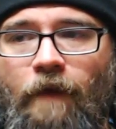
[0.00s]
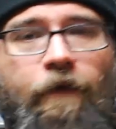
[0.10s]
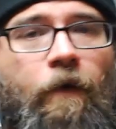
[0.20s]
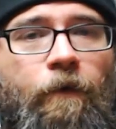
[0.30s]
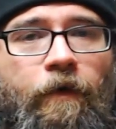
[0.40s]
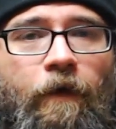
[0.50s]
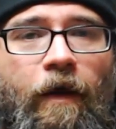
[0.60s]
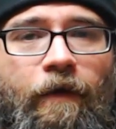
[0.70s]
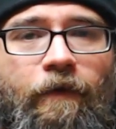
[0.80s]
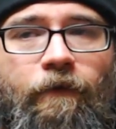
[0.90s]
I don't
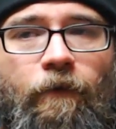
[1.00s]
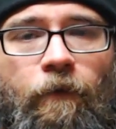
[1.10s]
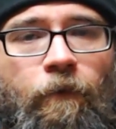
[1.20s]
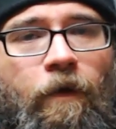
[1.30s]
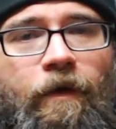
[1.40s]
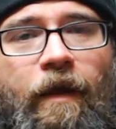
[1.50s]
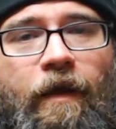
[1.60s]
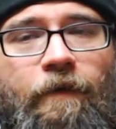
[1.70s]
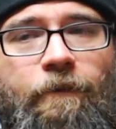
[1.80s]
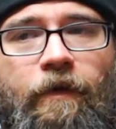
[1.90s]
regret it on one hand,